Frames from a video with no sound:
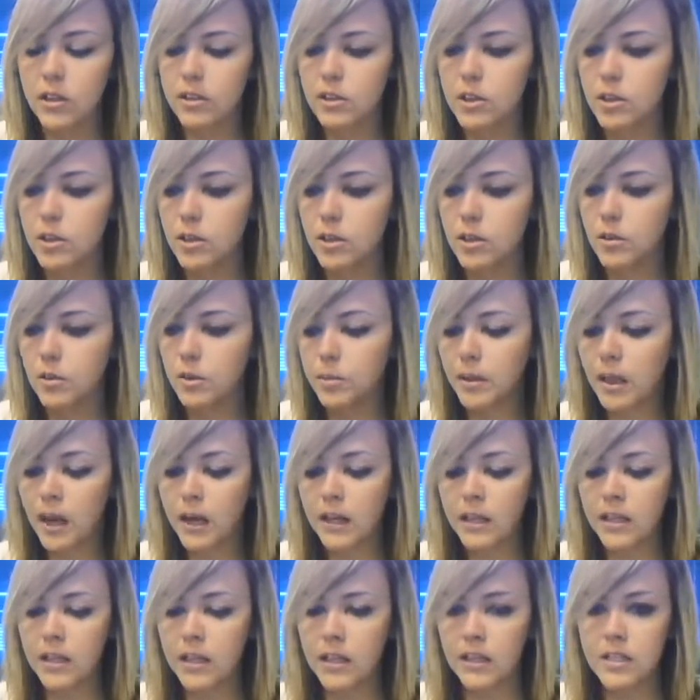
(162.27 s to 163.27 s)
to
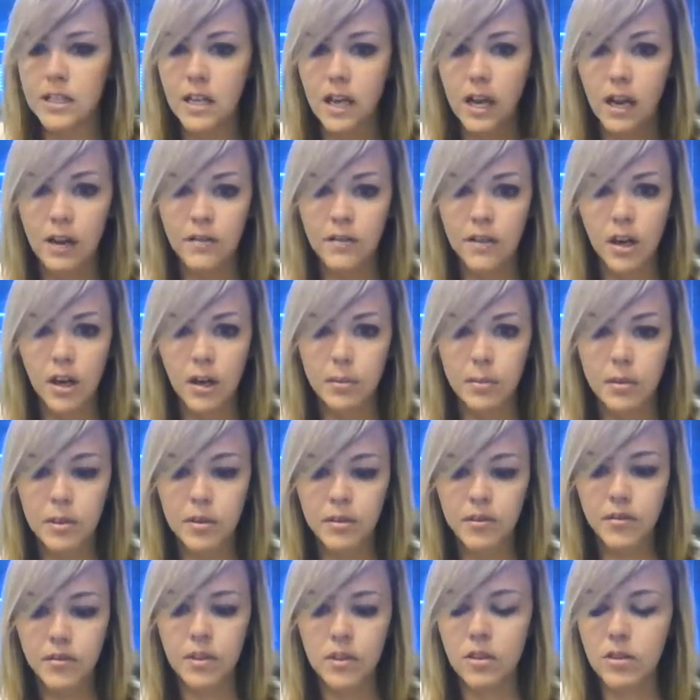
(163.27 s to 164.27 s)
apply these, I have a couple
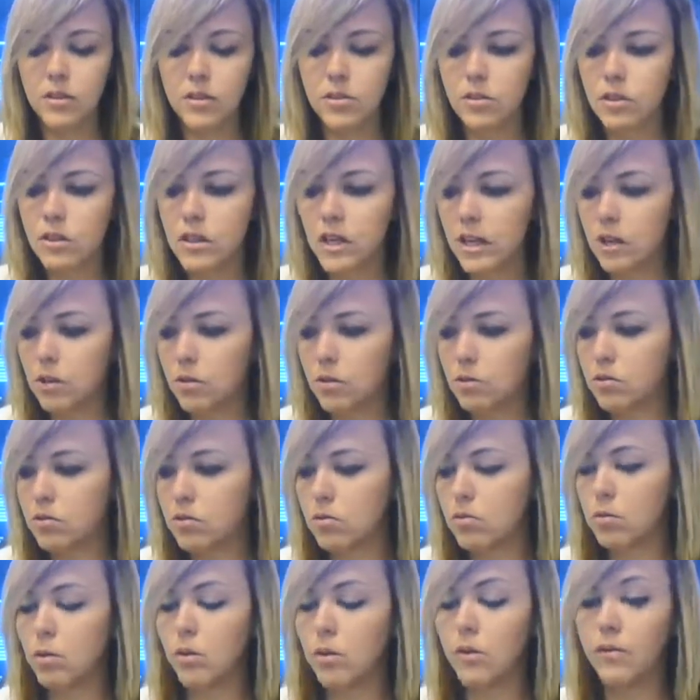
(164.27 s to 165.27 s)
of
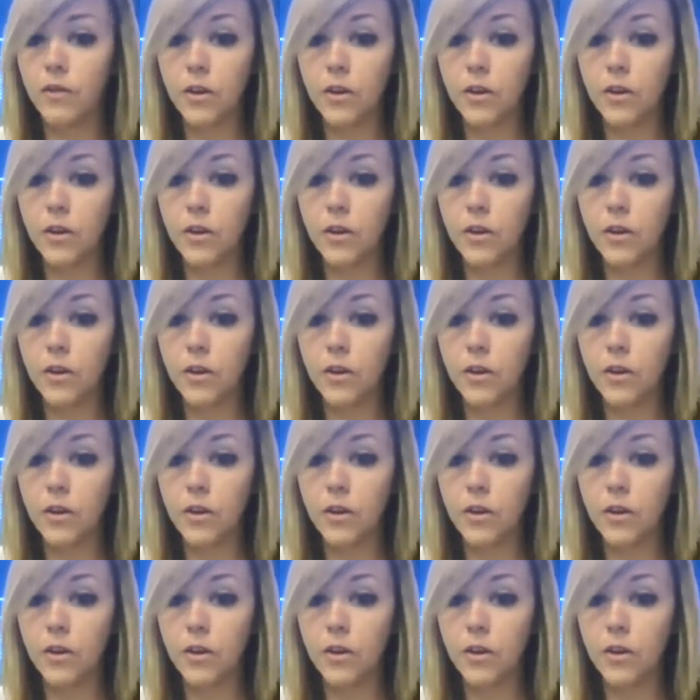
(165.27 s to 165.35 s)
well,